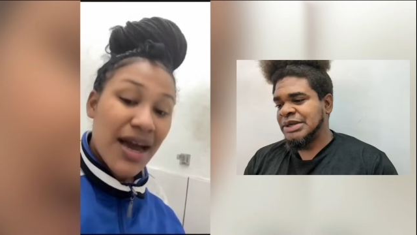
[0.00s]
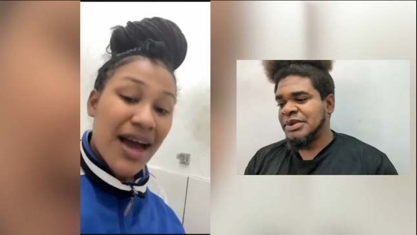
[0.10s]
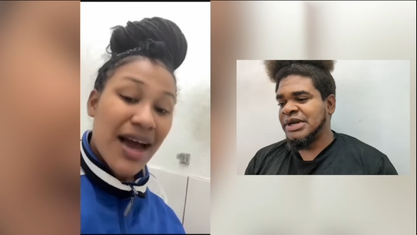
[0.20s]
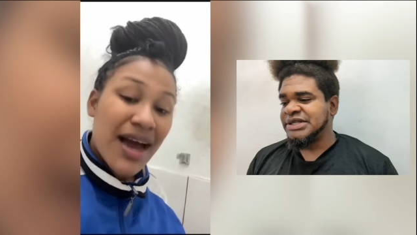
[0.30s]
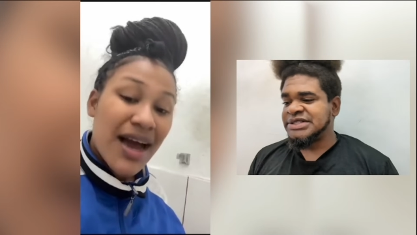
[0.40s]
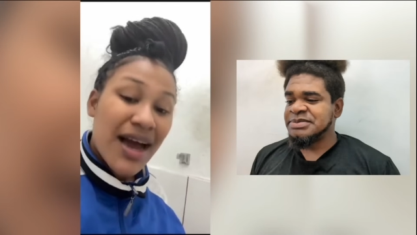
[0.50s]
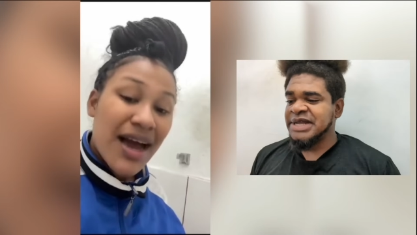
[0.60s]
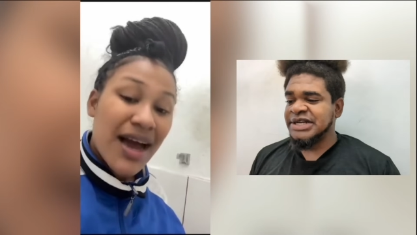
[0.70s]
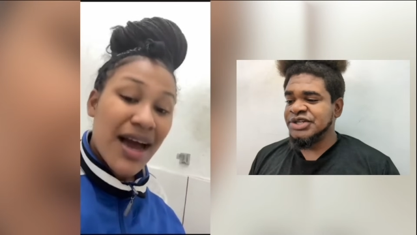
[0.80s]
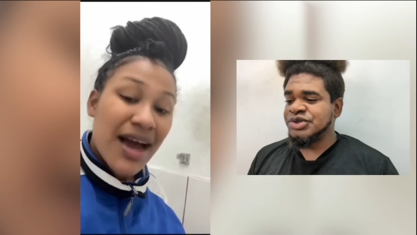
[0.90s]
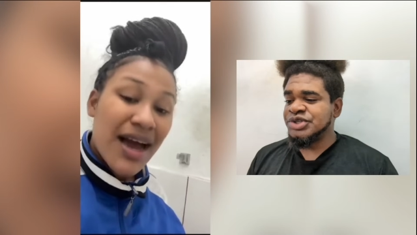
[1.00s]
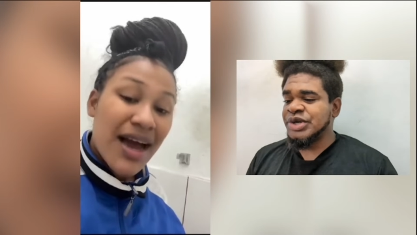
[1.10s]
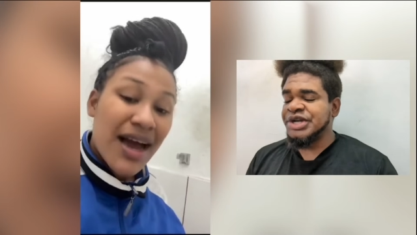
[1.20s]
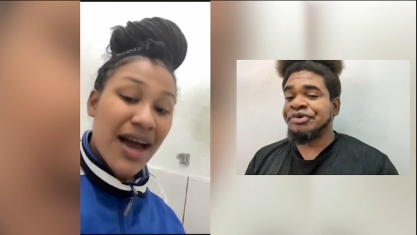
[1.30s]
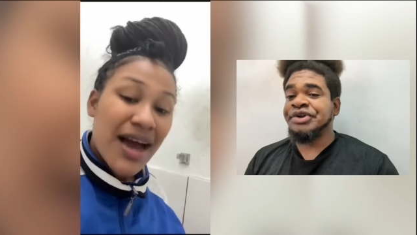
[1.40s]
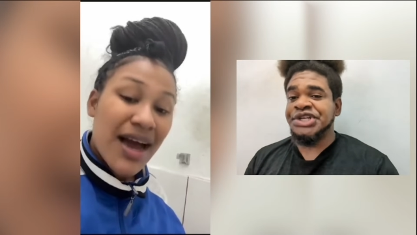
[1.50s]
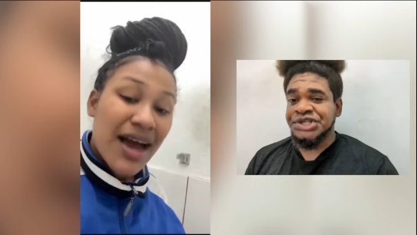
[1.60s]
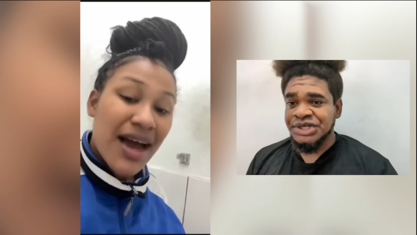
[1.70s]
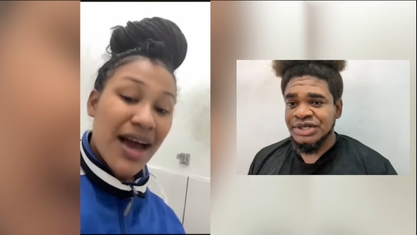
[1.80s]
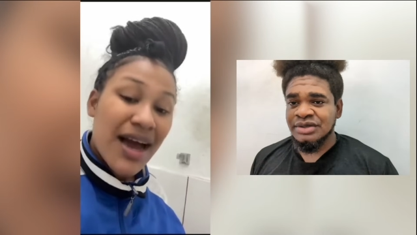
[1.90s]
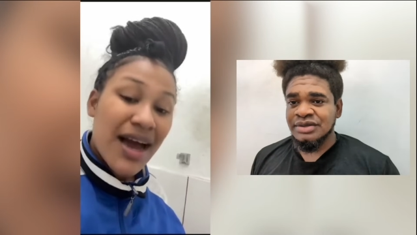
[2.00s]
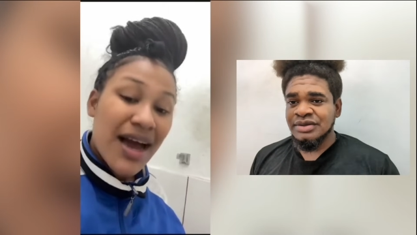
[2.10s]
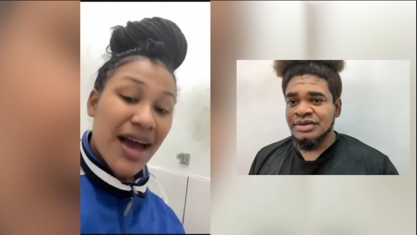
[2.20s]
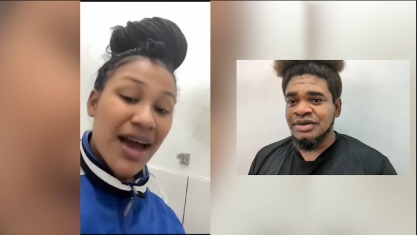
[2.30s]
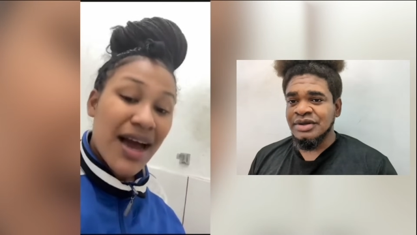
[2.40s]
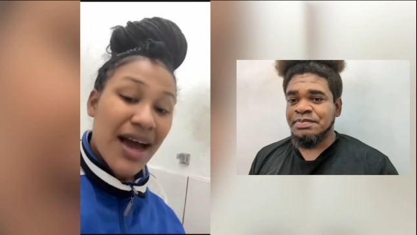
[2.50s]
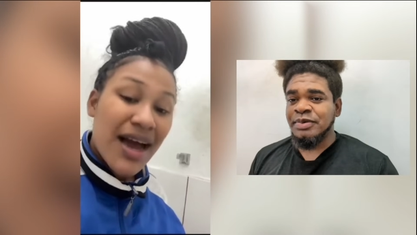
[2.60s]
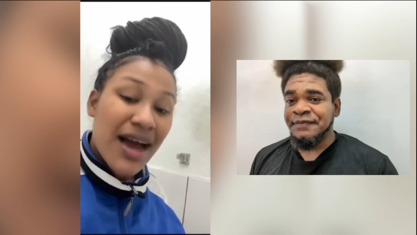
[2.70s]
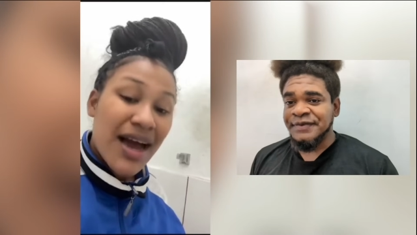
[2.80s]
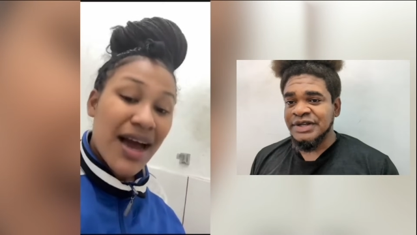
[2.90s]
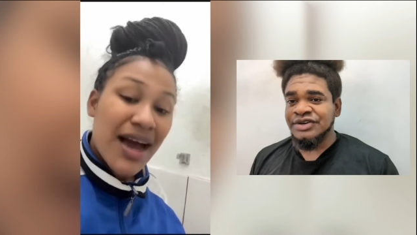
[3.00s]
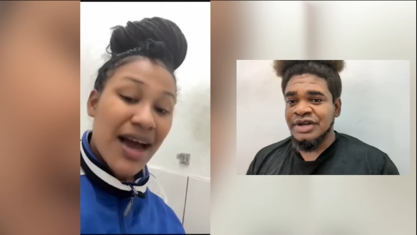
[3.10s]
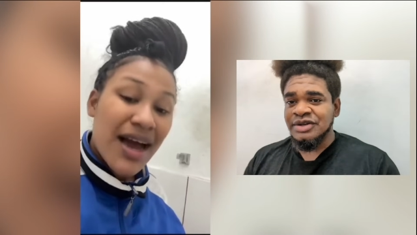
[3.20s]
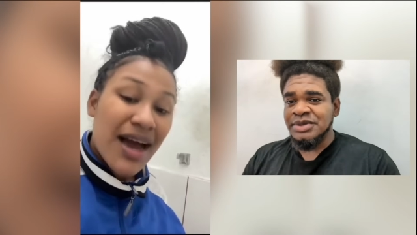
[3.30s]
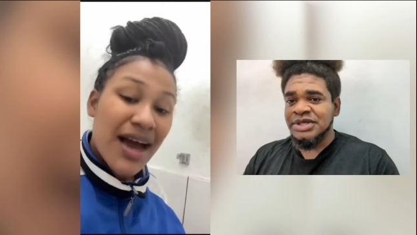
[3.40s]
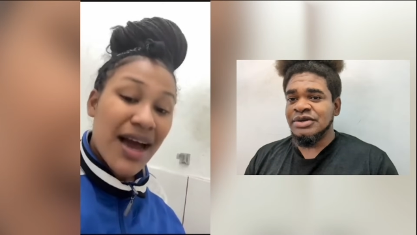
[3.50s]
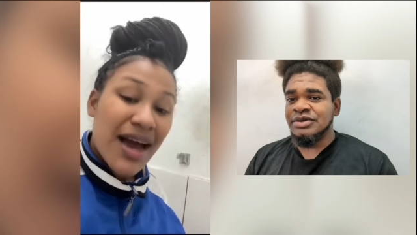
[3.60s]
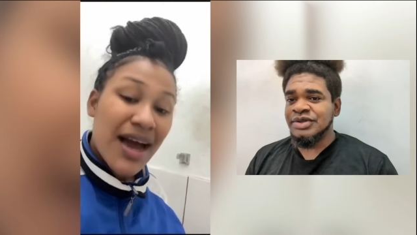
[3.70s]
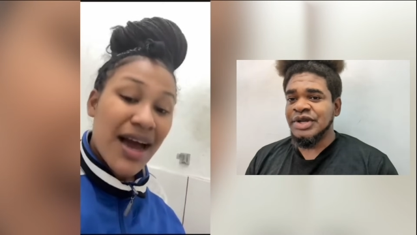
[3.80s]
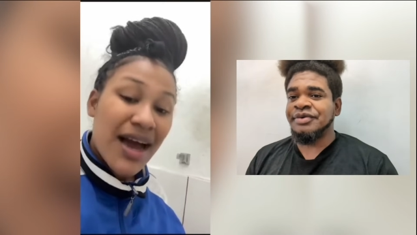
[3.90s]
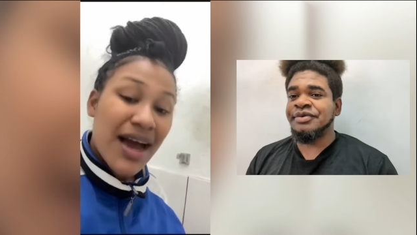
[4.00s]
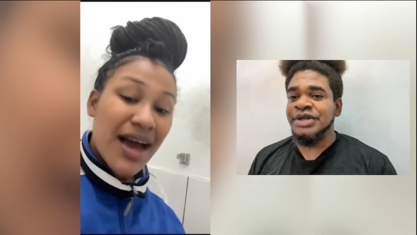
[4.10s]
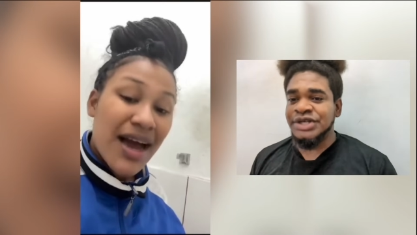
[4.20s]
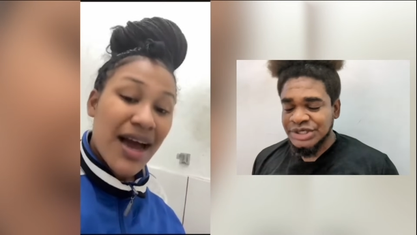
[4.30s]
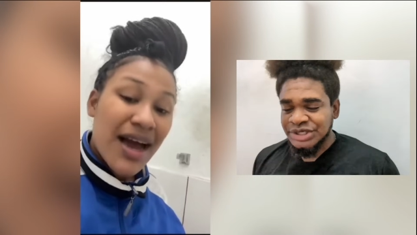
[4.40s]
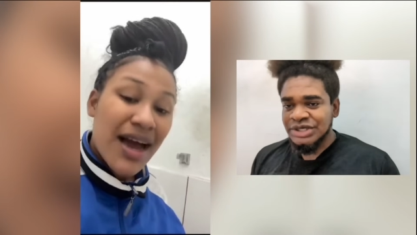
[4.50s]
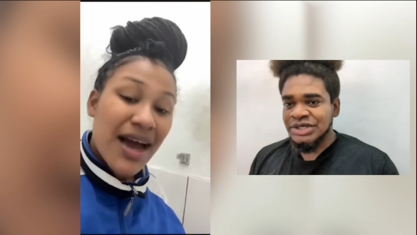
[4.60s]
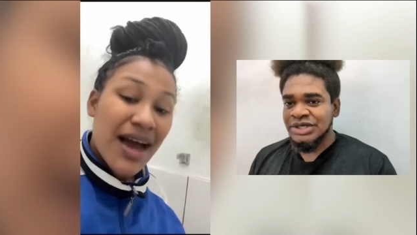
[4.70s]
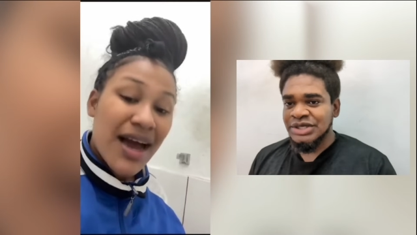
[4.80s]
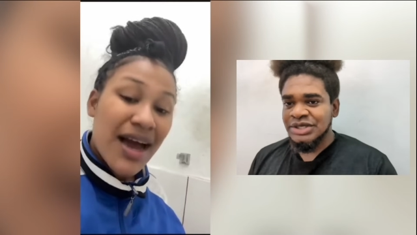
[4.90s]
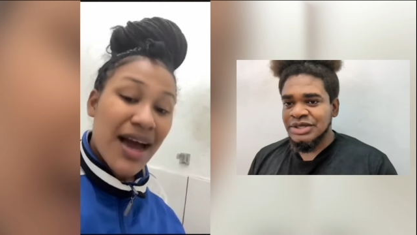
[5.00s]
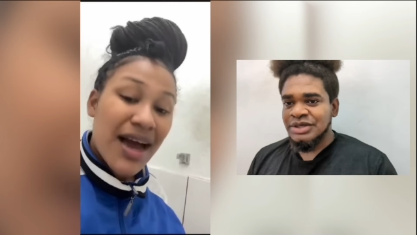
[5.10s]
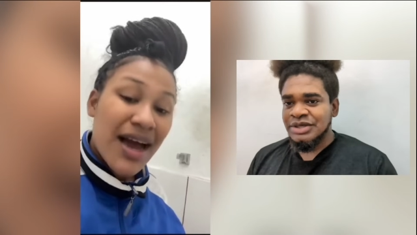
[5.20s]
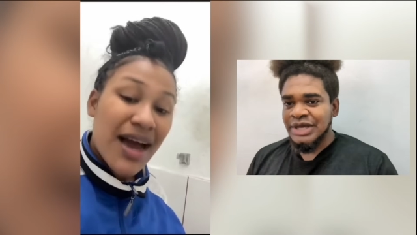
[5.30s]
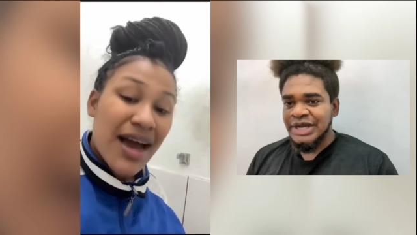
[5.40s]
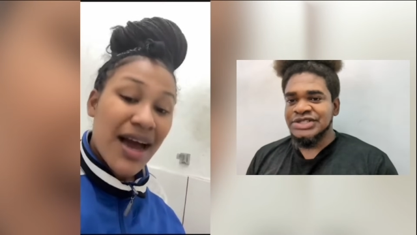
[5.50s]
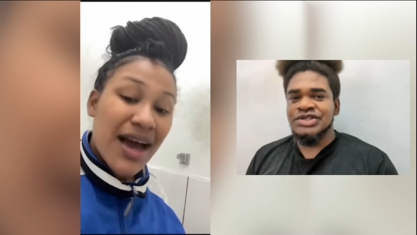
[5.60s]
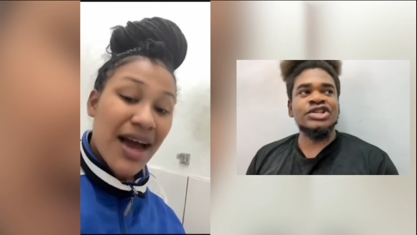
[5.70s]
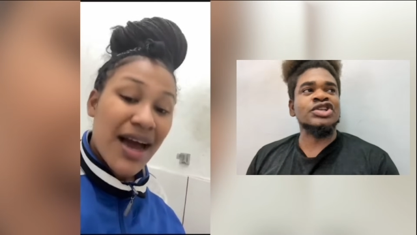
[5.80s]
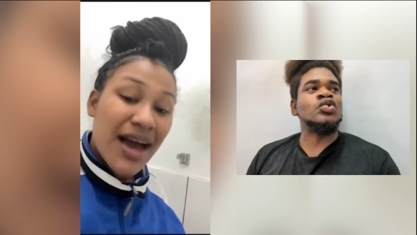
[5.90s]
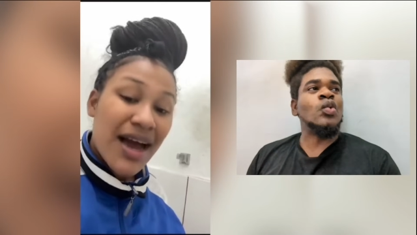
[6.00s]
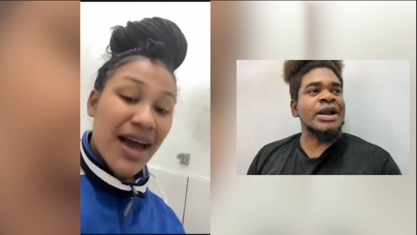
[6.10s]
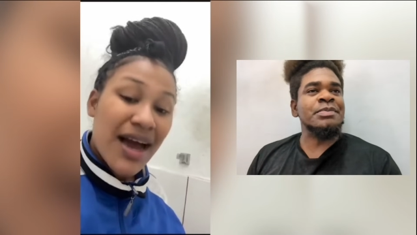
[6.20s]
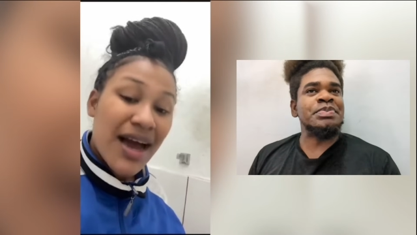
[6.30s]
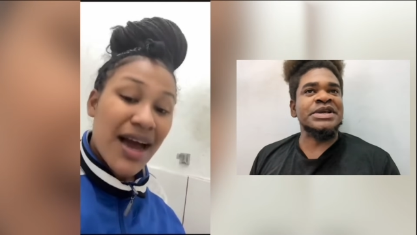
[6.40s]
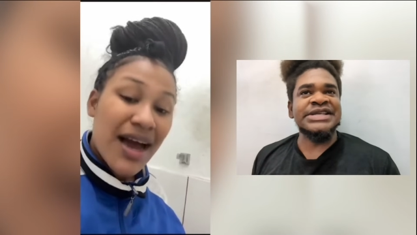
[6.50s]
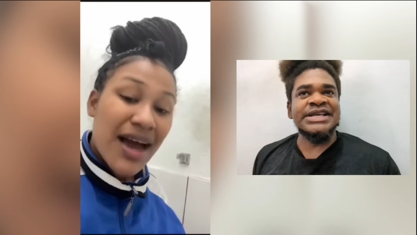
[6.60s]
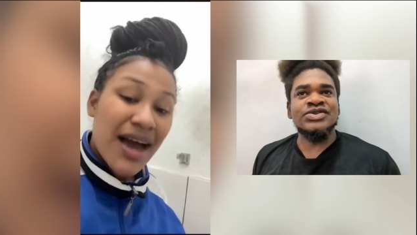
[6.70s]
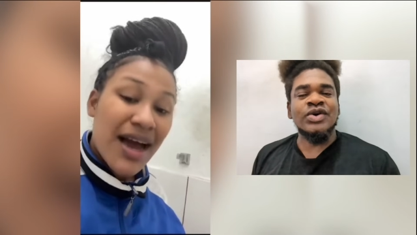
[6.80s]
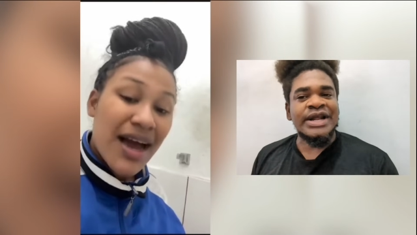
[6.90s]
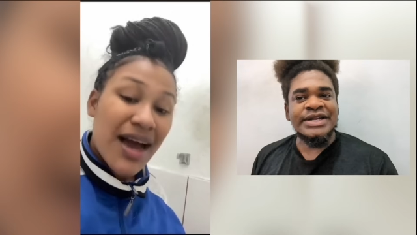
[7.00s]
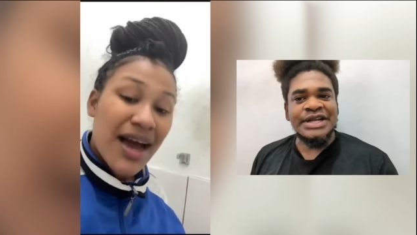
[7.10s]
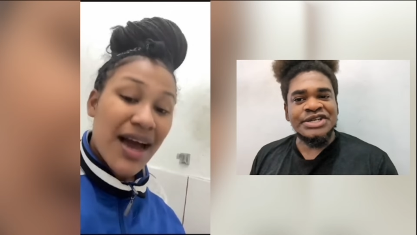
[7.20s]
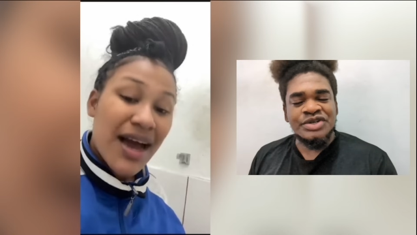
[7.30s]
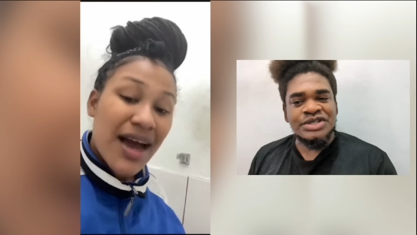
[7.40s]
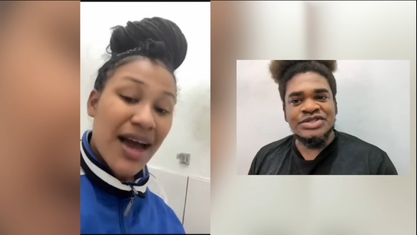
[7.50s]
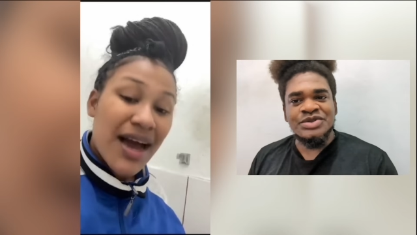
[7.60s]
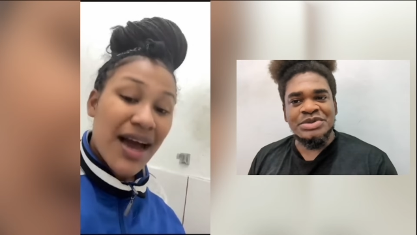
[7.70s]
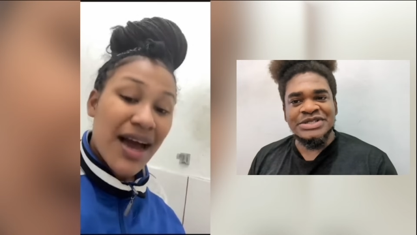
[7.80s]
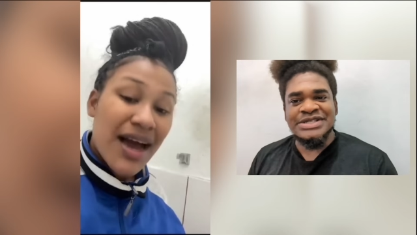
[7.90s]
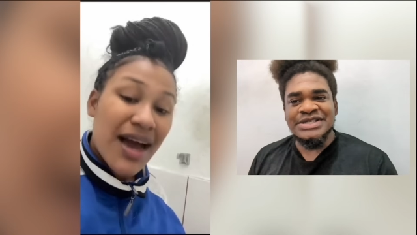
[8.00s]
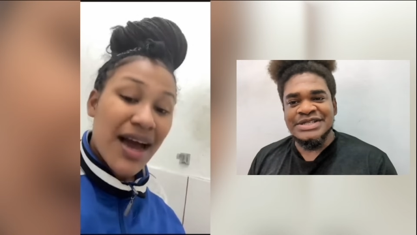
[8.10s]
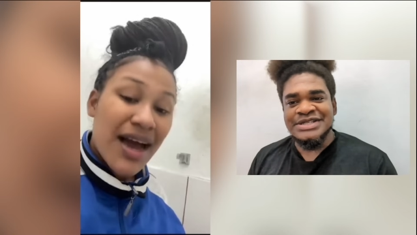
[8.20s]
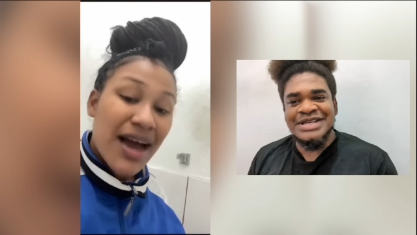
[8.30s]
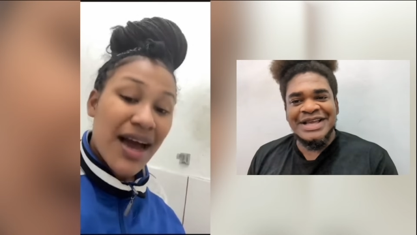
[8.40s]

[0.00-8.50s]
Speaker 1: Well, it seems like they're looking to get rich. It's not profit they're trying to make. They're looking to get rich. And it's not just one place I saw that electronics, you know, brothers and sisters.